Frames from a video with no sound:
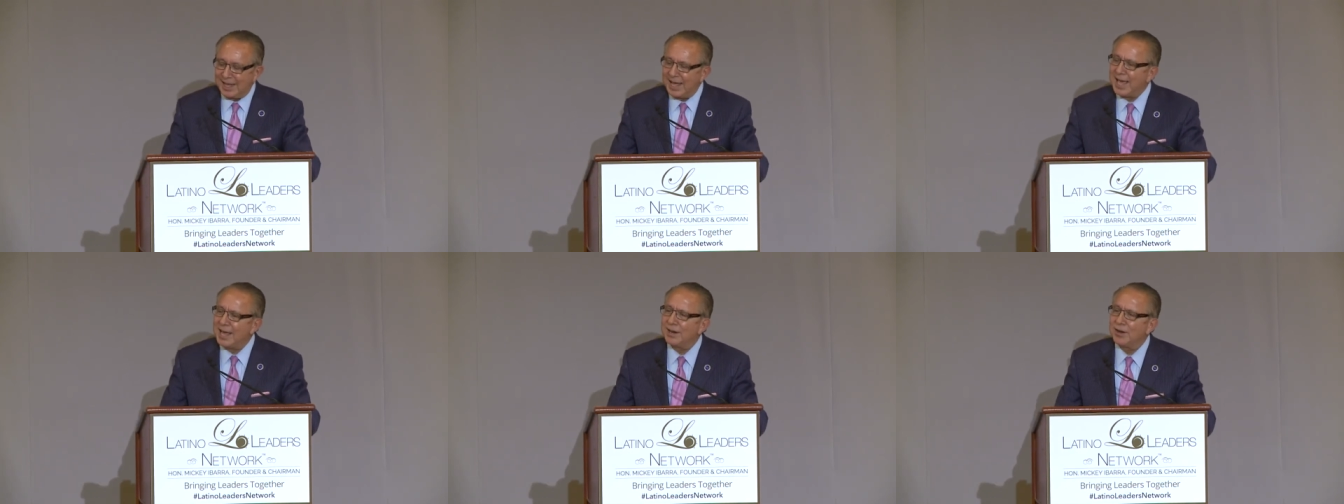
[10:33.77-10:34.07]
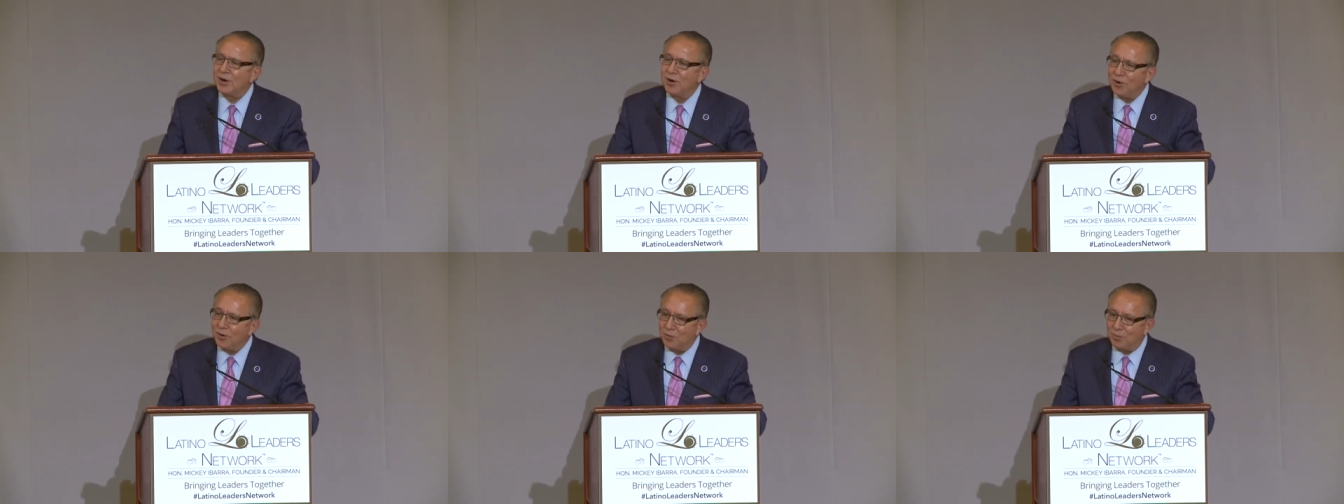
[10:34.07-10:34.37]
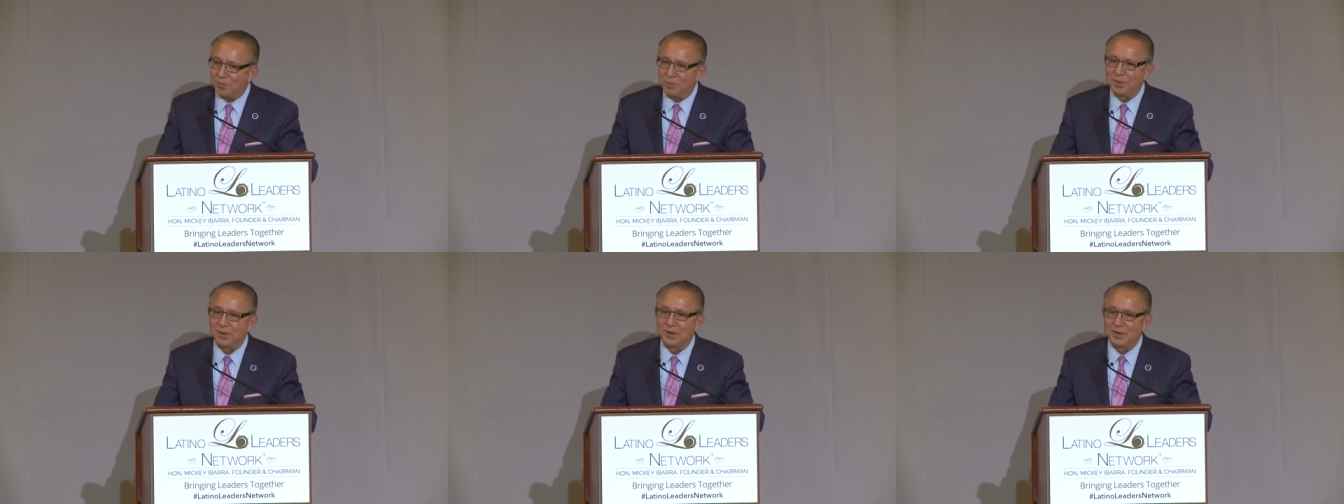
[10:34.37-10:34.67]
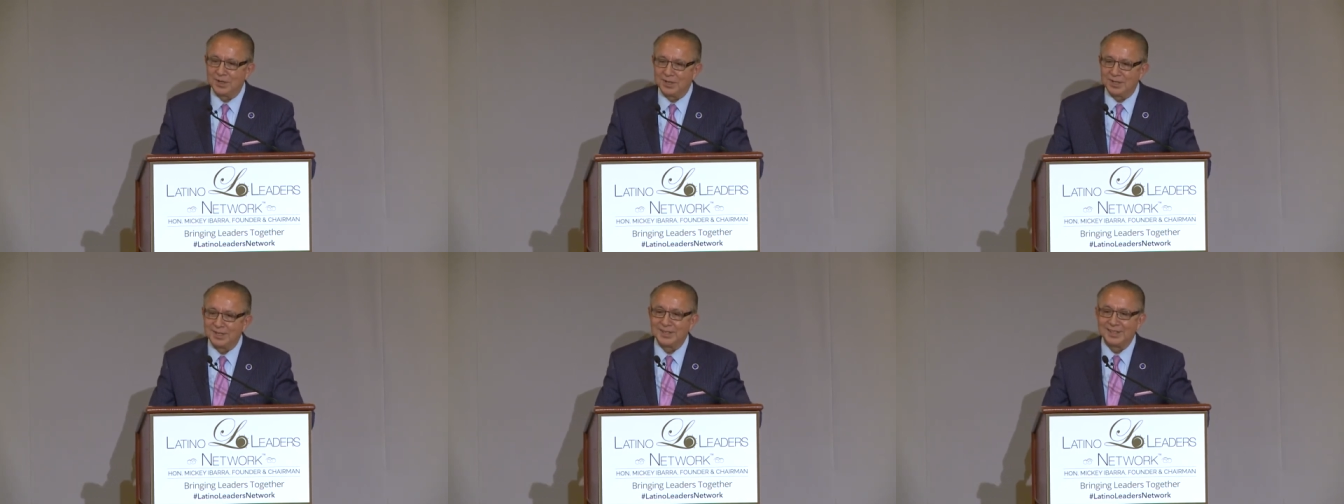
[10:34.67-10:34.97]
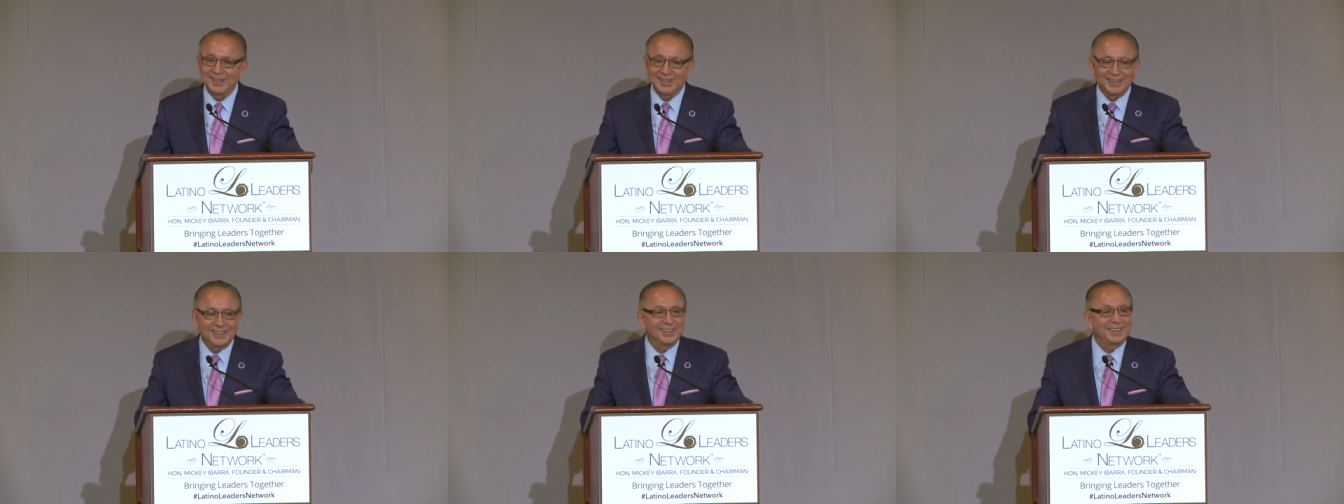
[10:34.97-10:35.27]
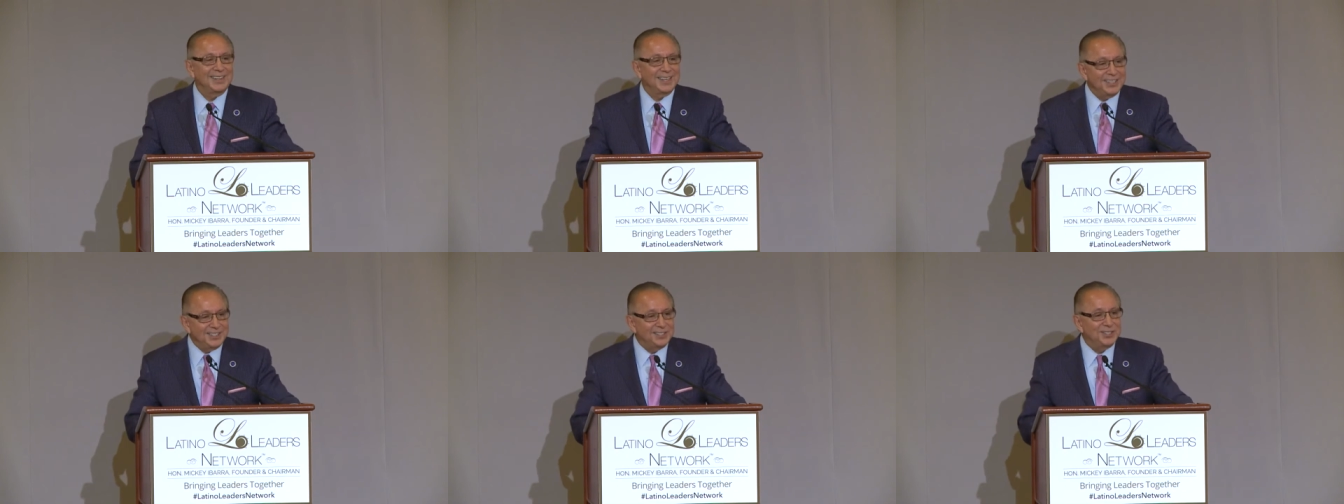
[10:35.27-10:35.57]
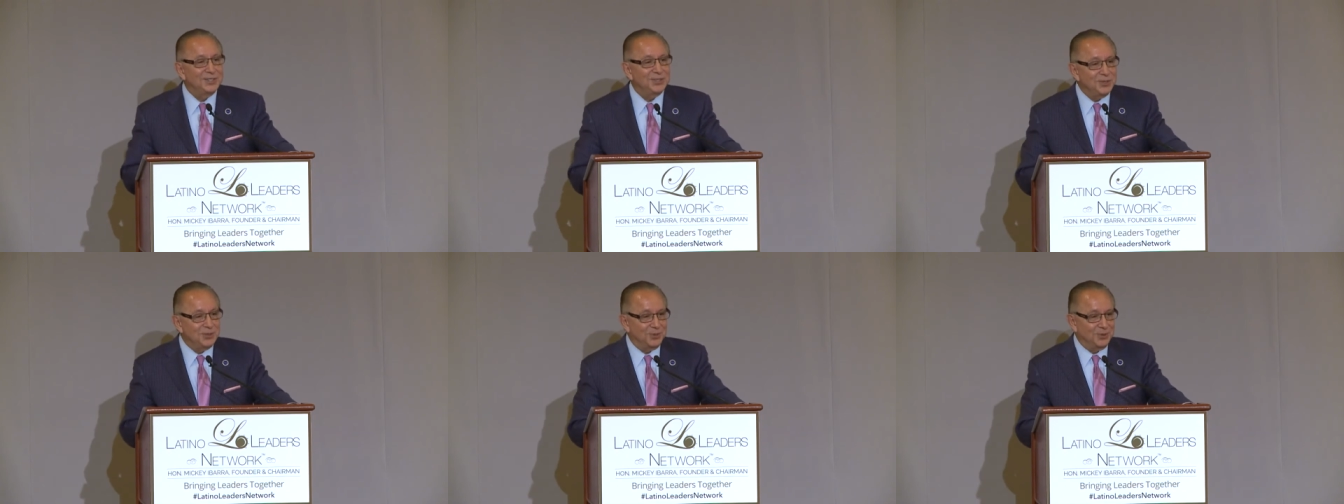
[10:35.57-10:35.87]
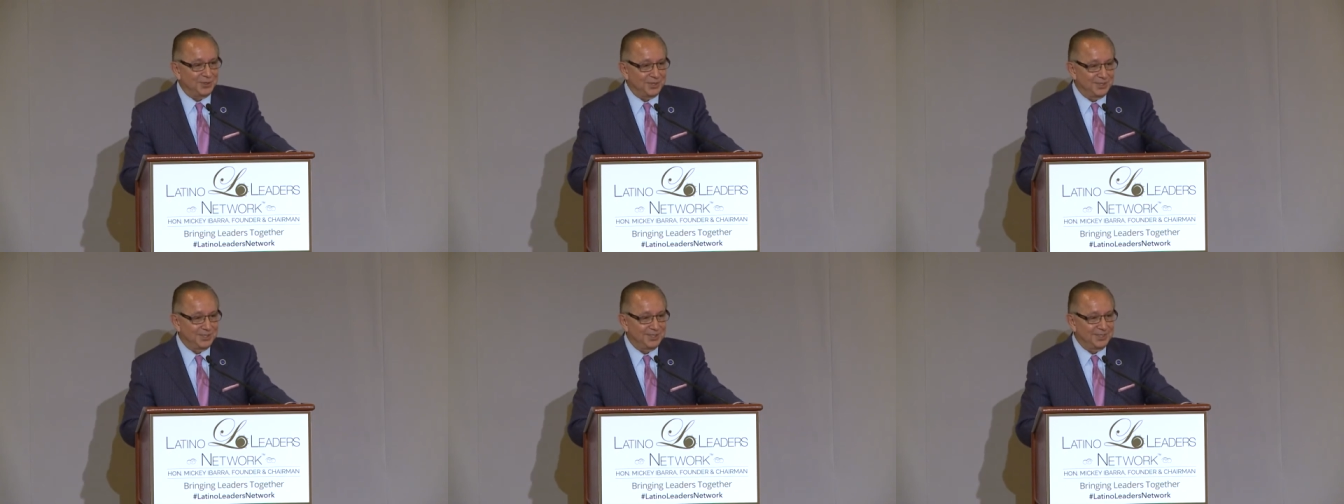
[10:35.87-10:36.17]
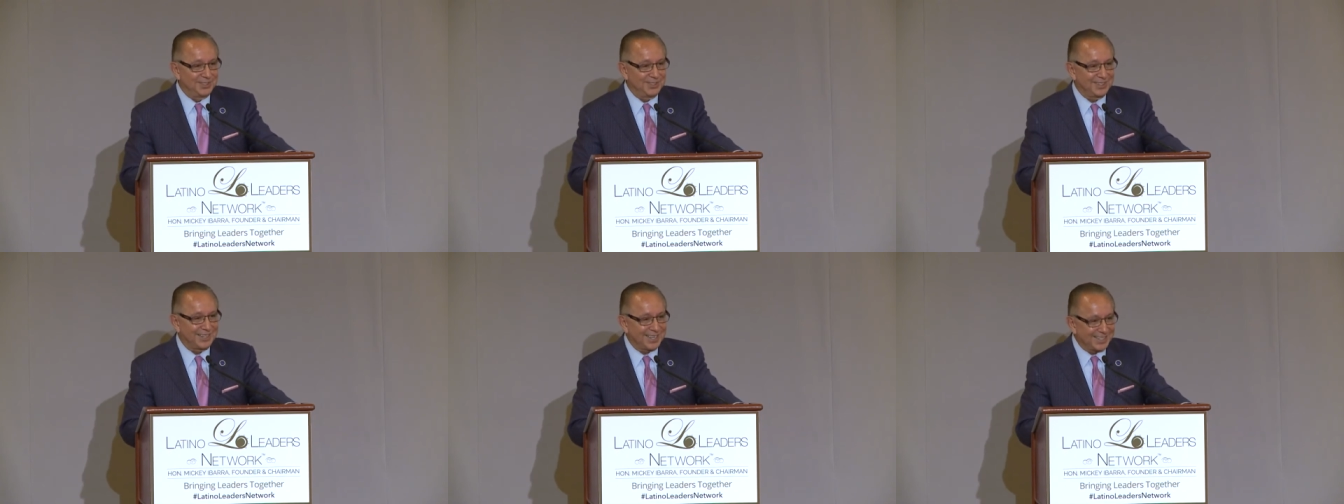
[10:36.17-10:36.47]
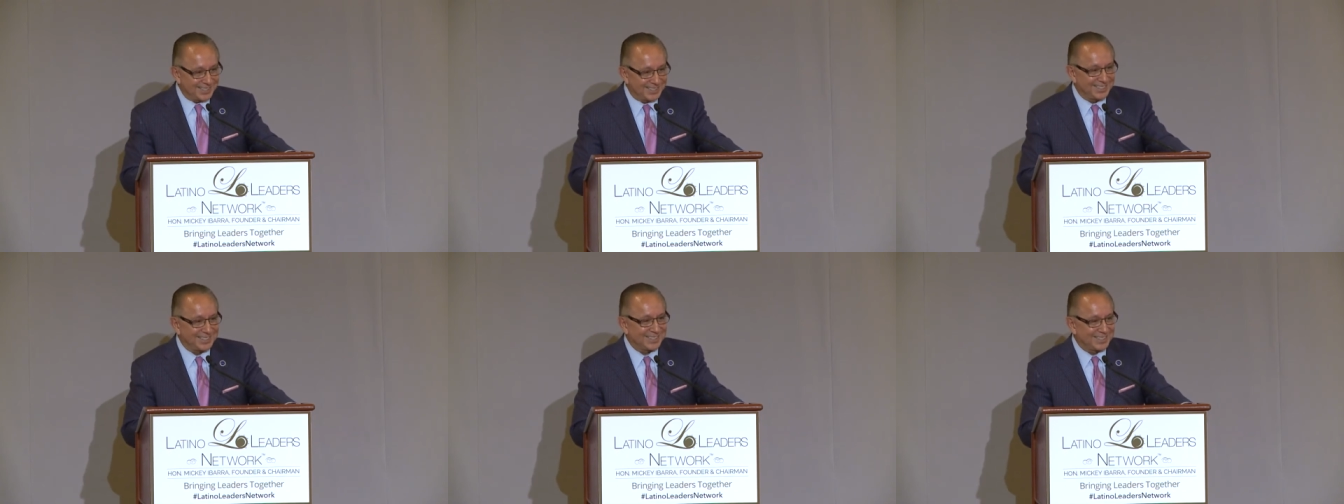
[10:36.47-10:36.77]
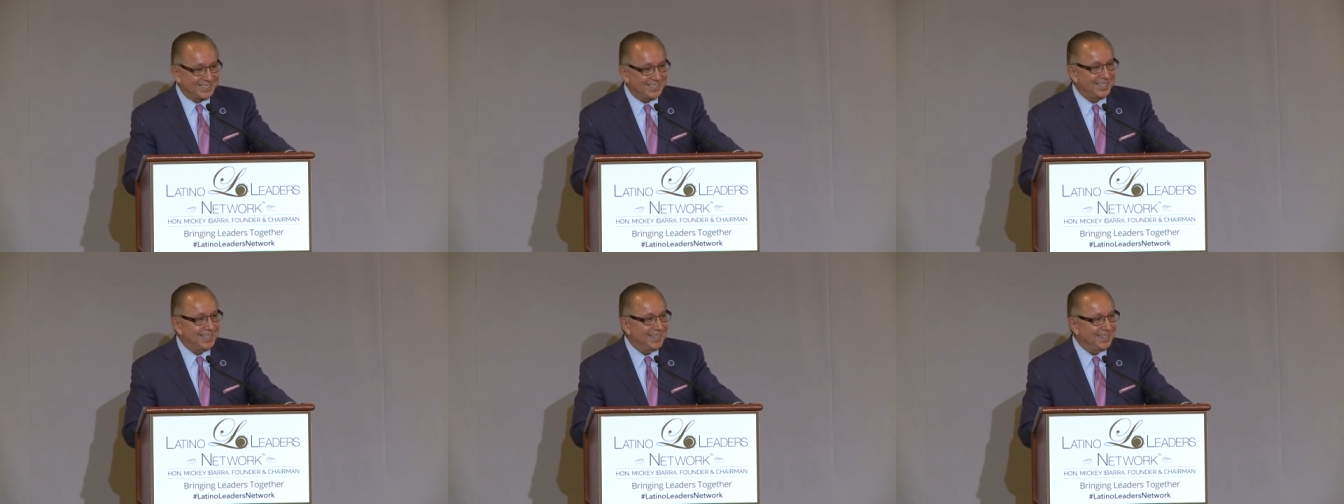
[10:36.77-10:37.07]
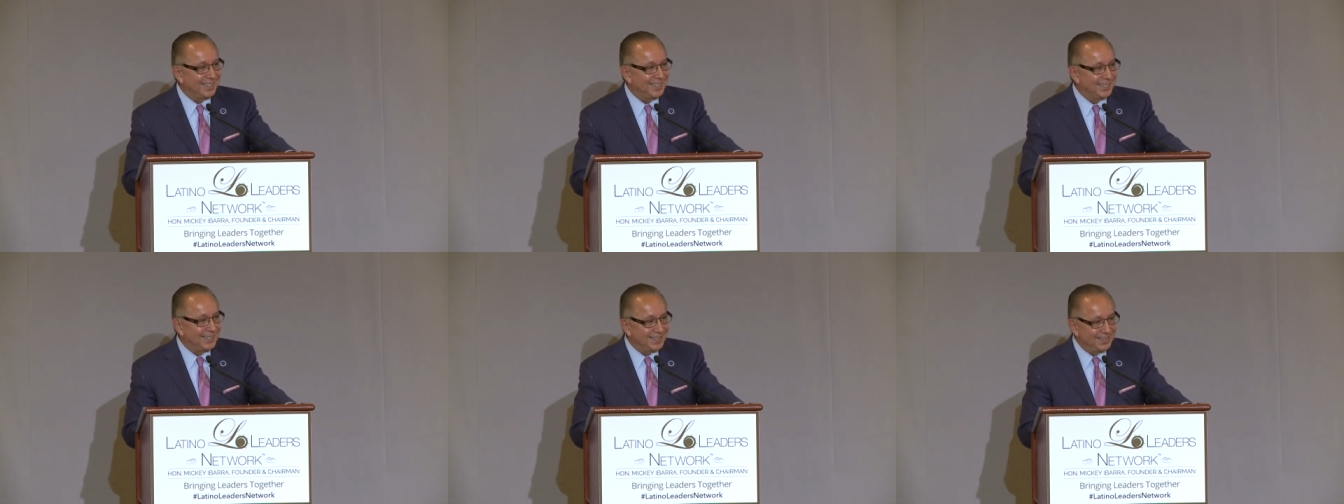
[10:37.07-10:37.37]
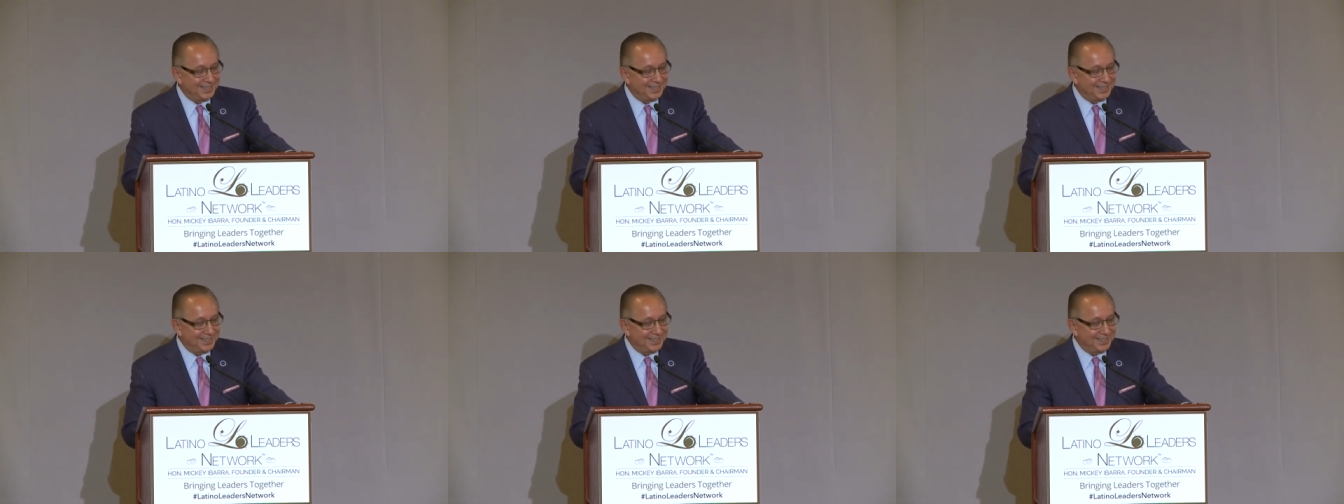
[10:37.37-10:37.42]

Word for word: and hope that they too can succeed.